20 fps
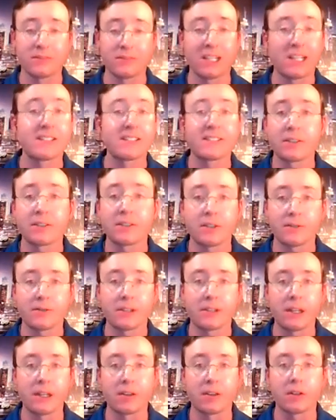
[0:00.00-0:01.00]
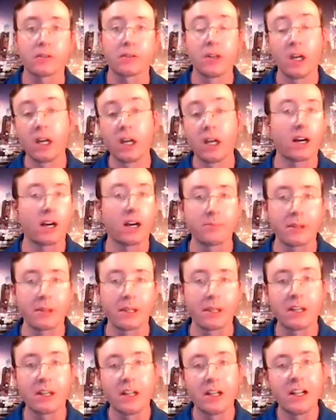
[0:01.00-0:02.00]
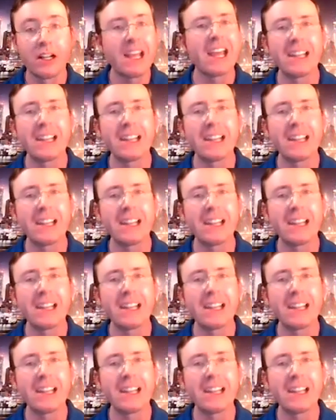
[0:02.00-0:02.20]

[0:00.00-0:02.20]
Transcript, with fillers: content creator, company,